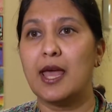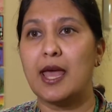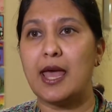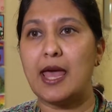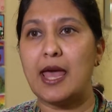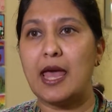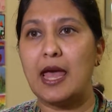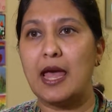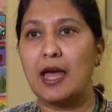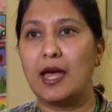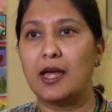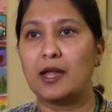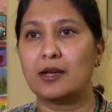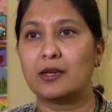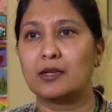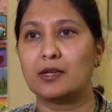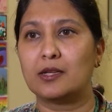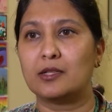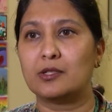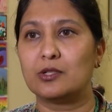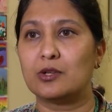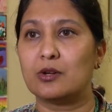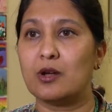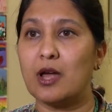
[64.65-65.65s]

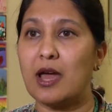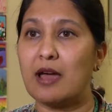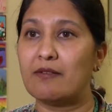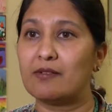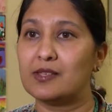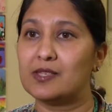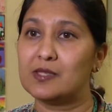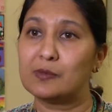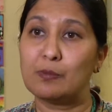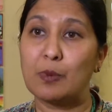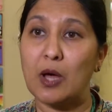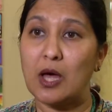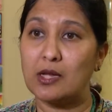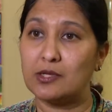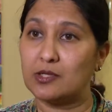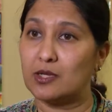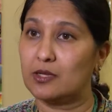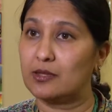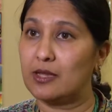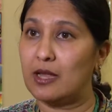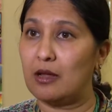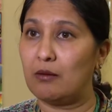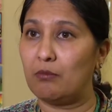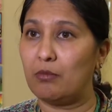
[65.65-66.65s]
and to have a spot
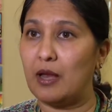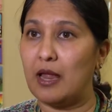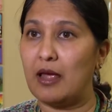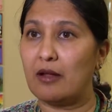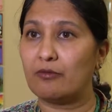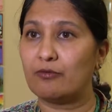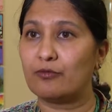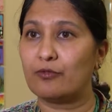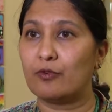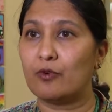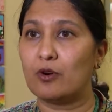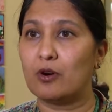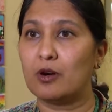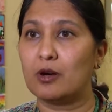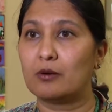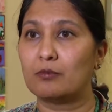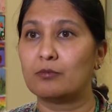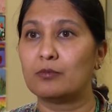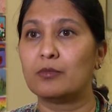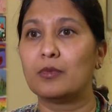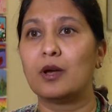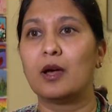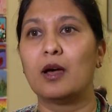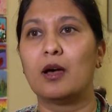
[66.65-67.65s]
on that
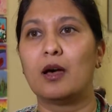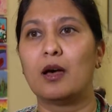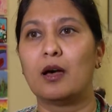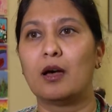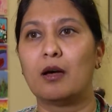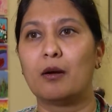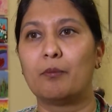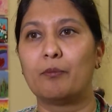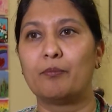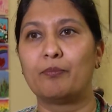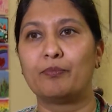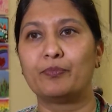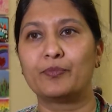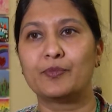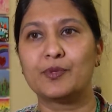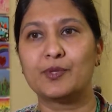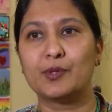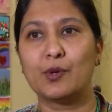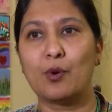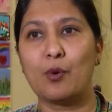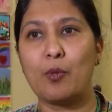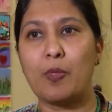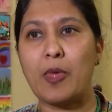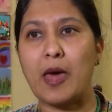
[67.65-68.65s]
platform
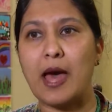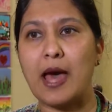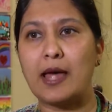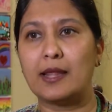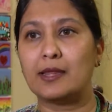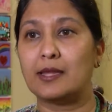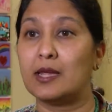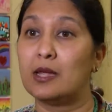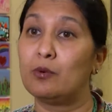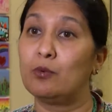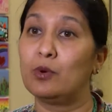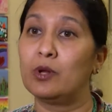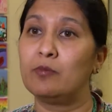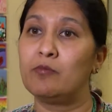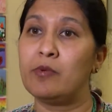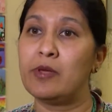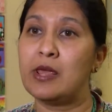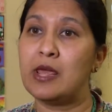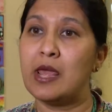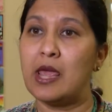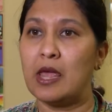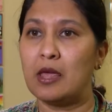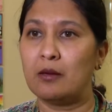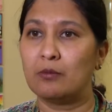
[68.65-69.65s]
so that they would
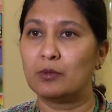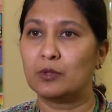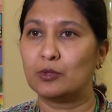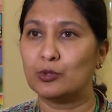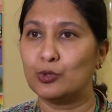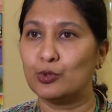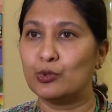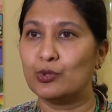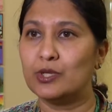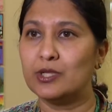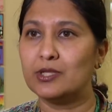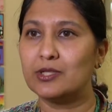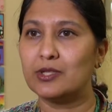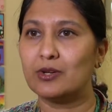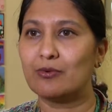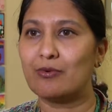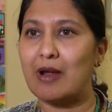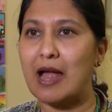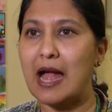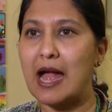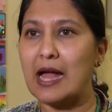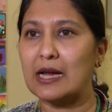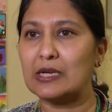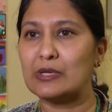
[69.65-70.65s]
be able to
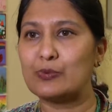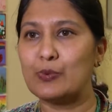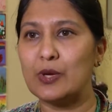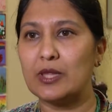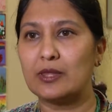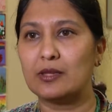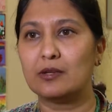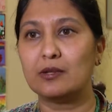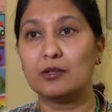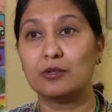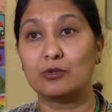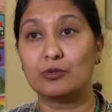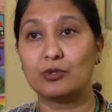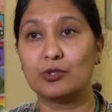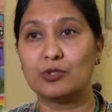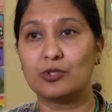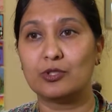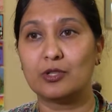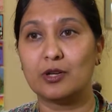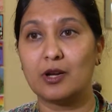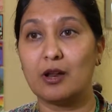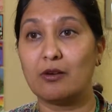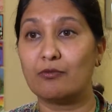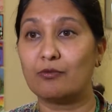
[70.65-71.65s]
interact with the
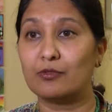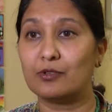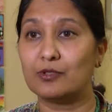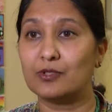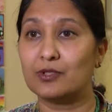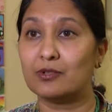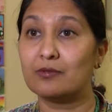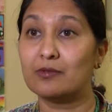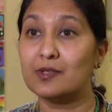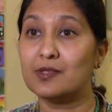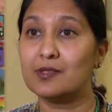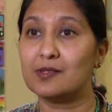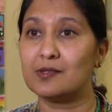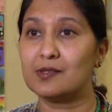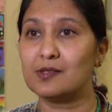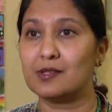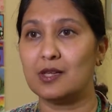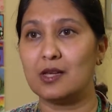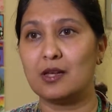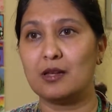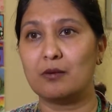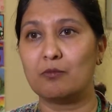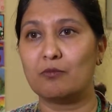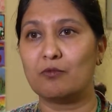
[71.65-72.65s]
nutrition and food services
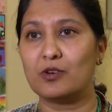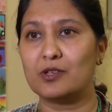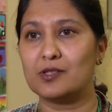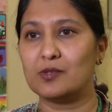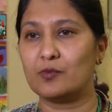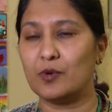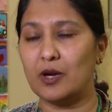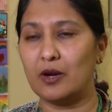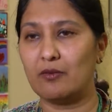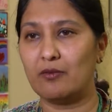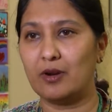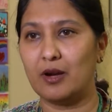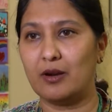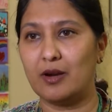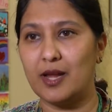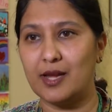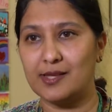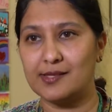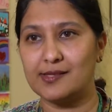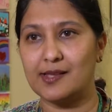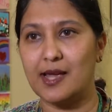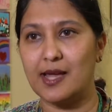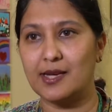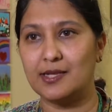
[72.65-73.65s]
team was very, very
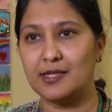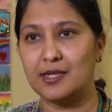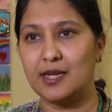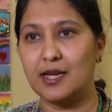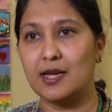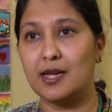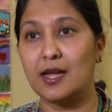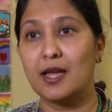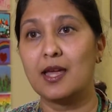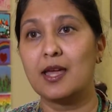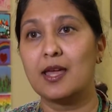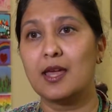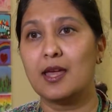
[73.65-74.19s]
exciting.